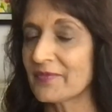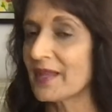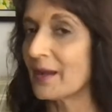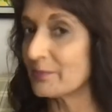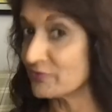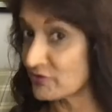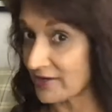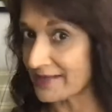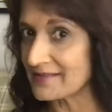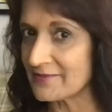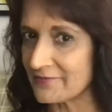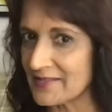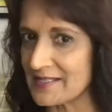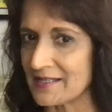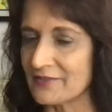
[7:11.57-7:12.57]

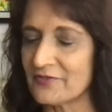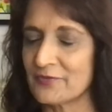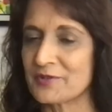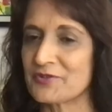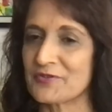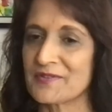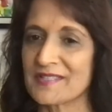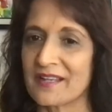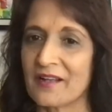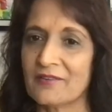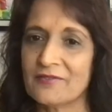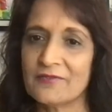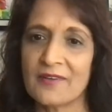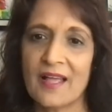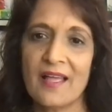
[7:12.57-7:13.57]
objective enough with
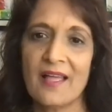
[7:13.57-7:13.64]
yourself,